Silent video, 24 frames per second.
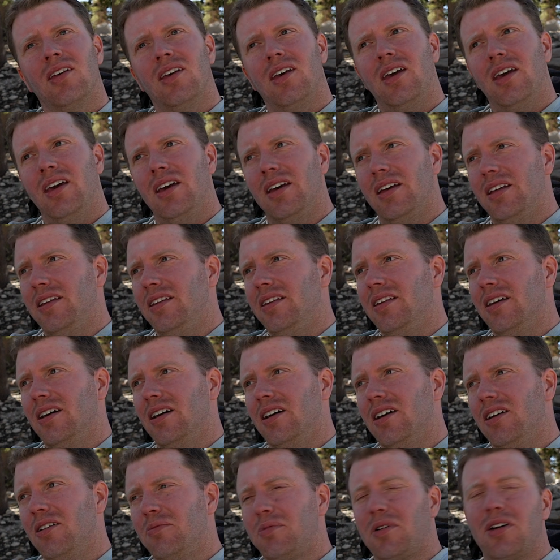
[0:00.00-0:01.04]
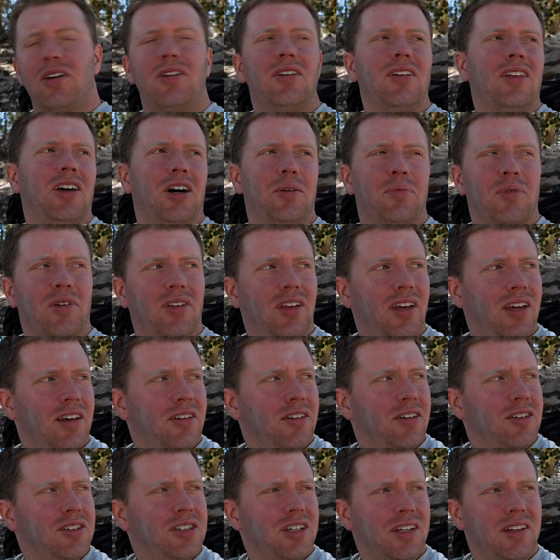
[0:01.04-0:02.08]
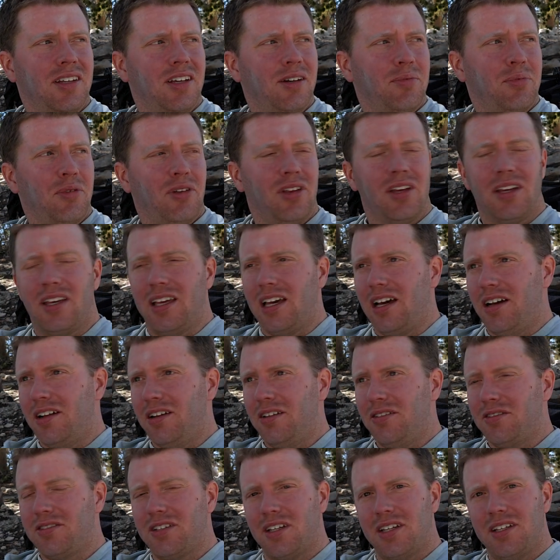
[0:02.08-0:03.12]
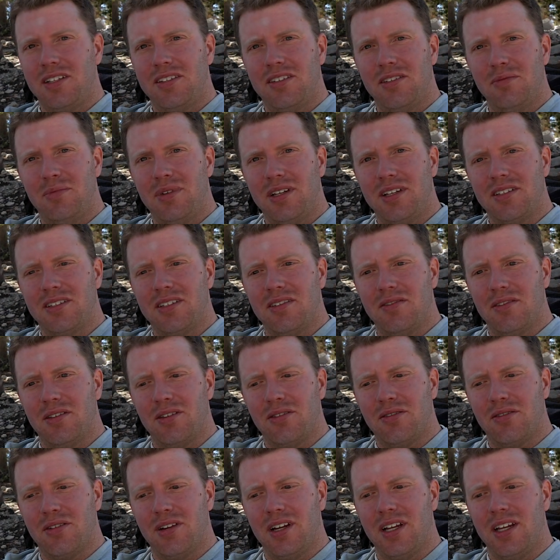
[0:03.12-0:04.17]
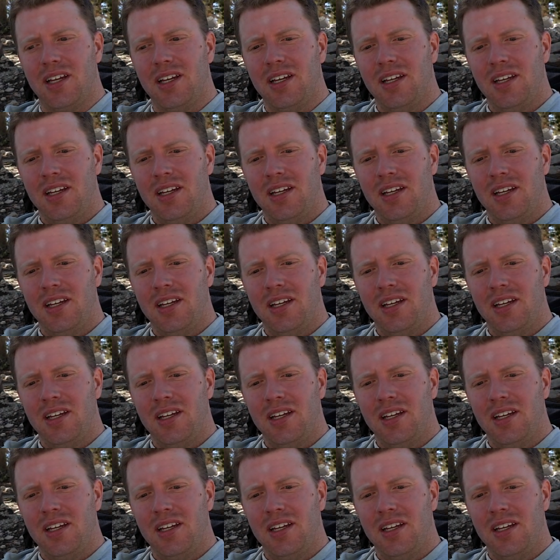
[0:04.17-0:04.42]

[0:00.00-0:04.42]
probably go to the upper lake. I'll go check the upper lake out. It looks like it's the biggest of the 3.